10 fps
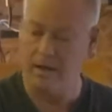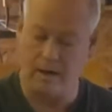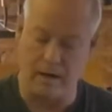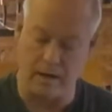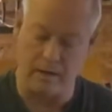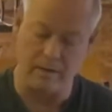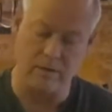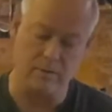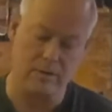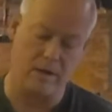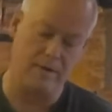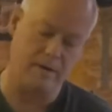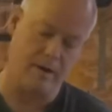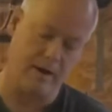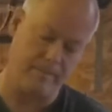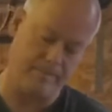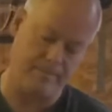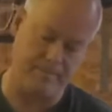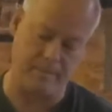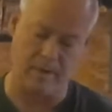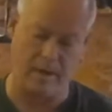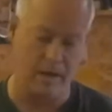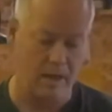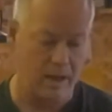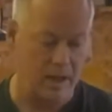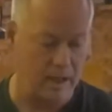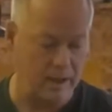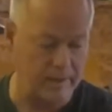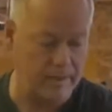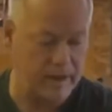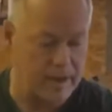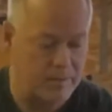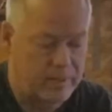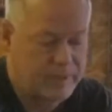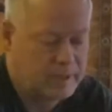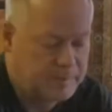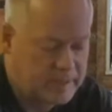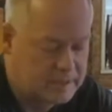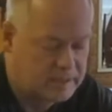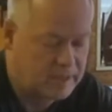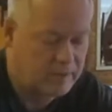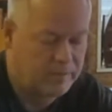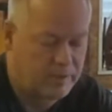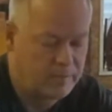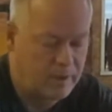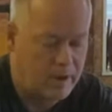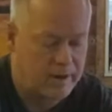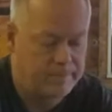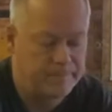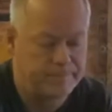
Our lid goes on the top, and then they come with these pieces here for the bottom,